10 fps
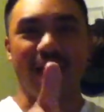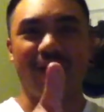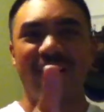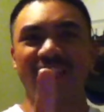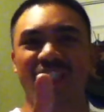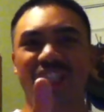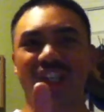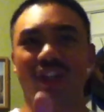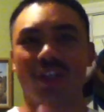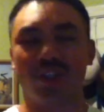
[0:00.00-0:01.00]

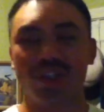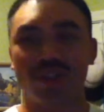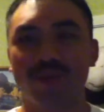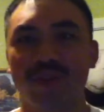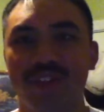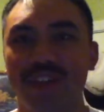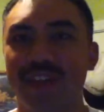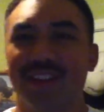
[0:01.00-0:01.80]
Avengers movie.